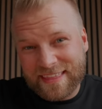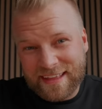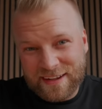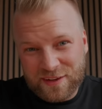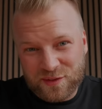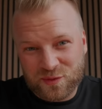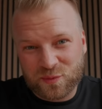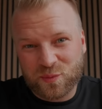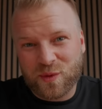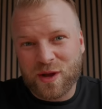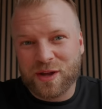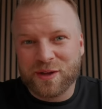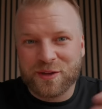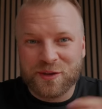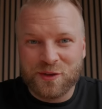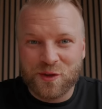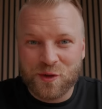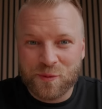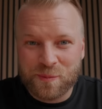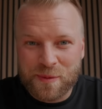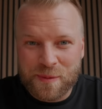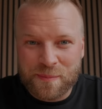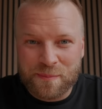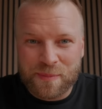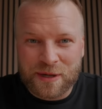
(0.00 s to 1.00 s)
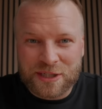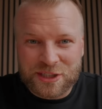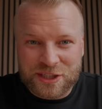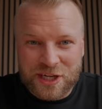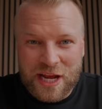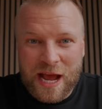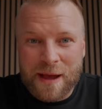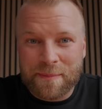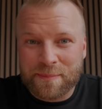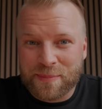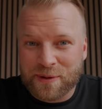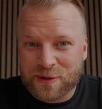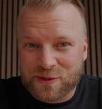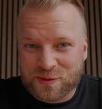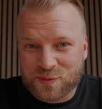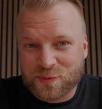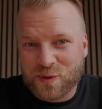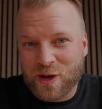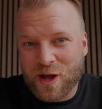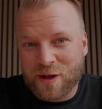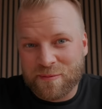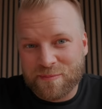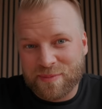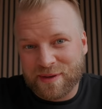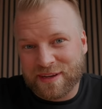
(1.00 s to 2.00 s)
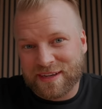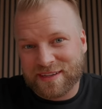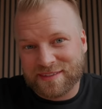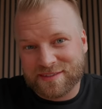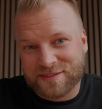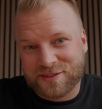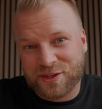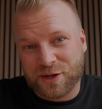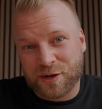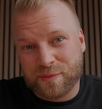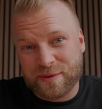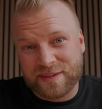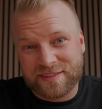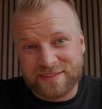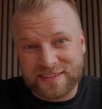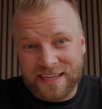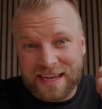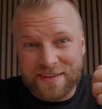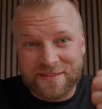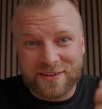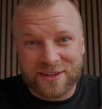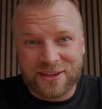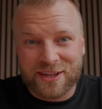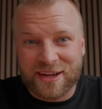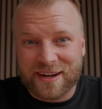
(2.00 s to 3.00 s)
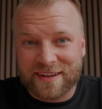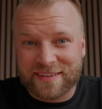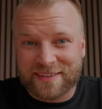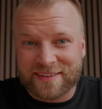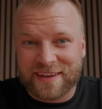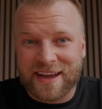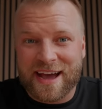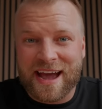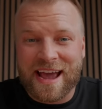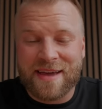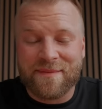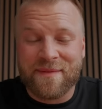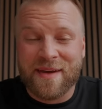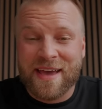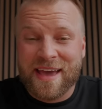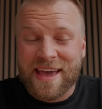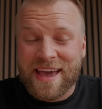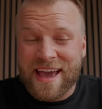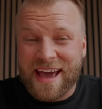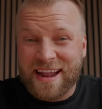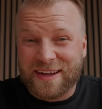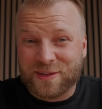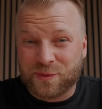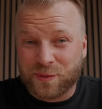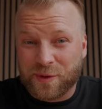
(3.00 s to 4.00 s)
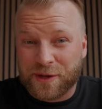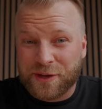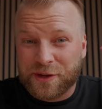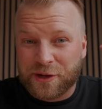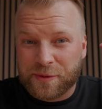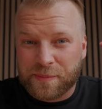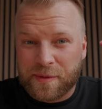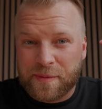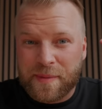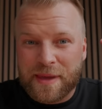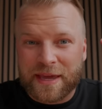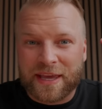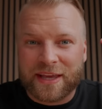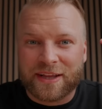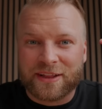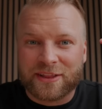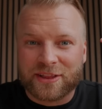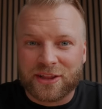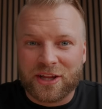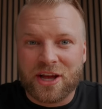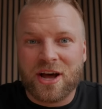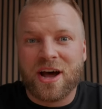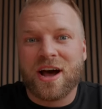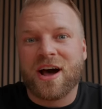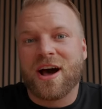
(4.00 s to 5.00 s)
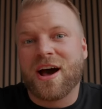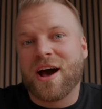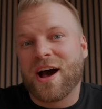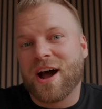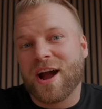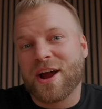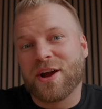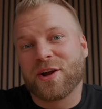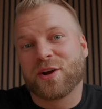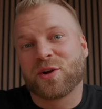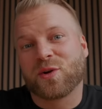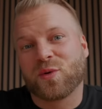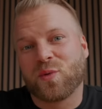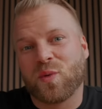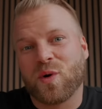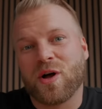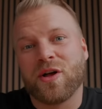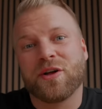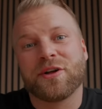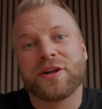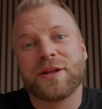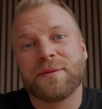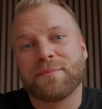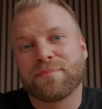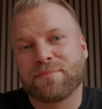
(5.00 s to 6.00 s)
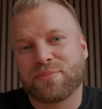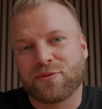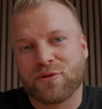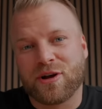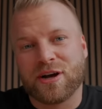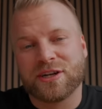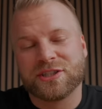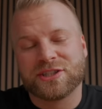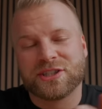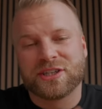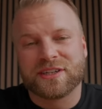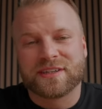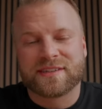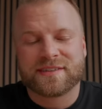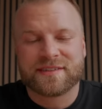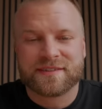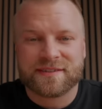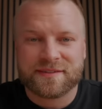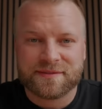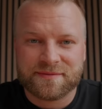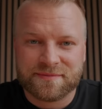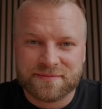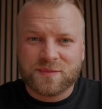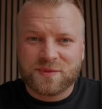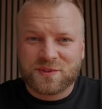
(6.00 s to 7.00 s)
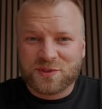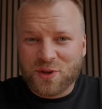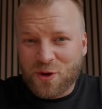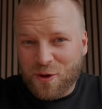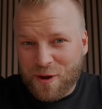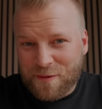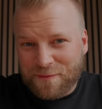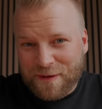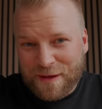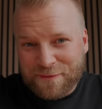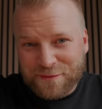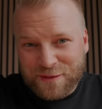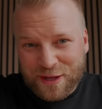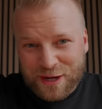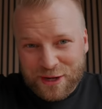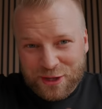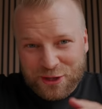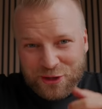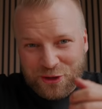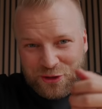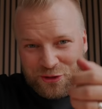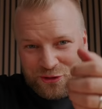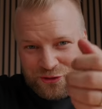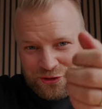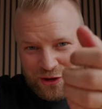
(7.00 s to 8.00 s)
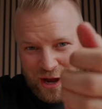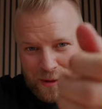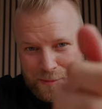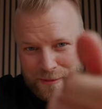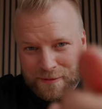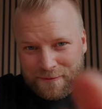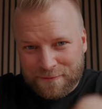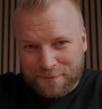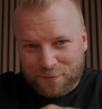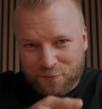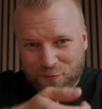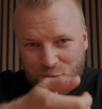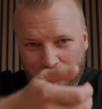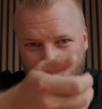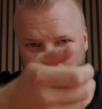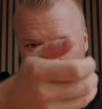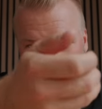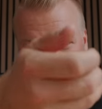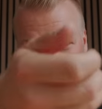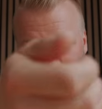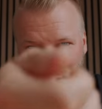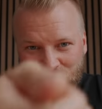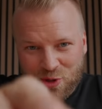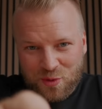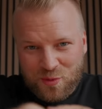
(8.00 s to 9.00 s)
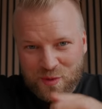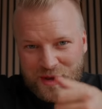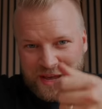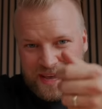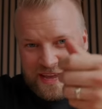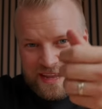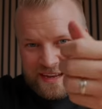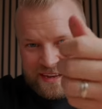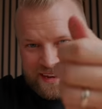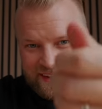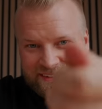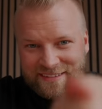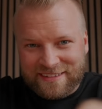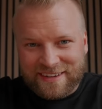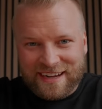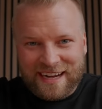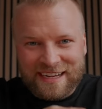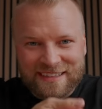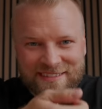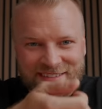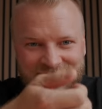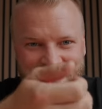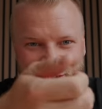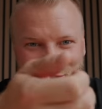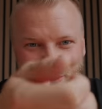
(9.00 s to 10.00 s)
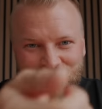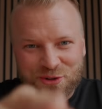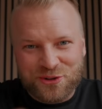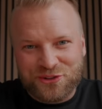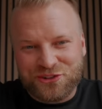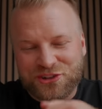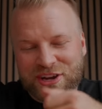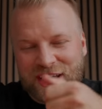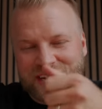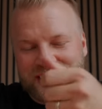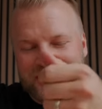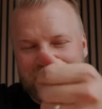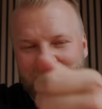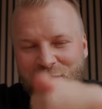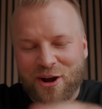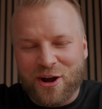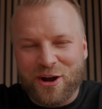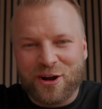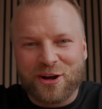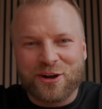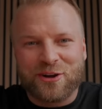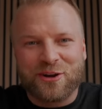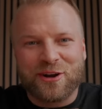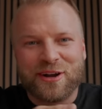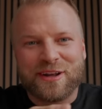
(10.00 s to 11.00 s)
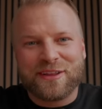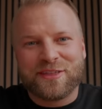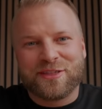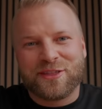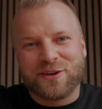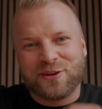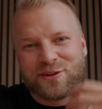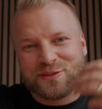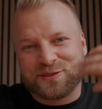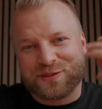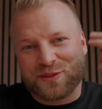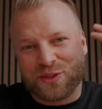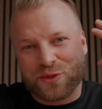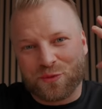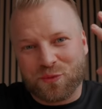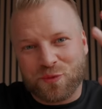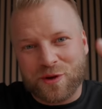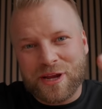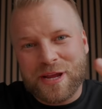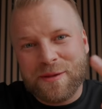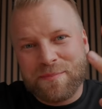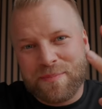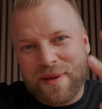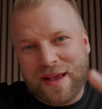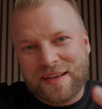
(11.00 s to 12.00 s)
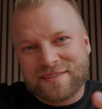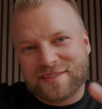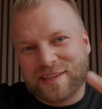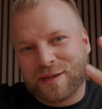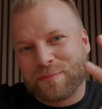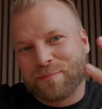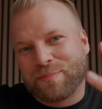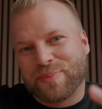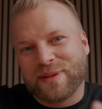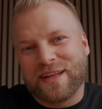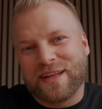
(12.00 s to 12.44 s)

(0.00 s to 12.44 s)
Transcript: that as well, you'd be much happier as well, because you're gonna be saving a lot of time, and as well, you're gonna be making a lot higher quality projects. So if I've done a good job of roping you in, enticing you to check out ArtGrid, there's three basic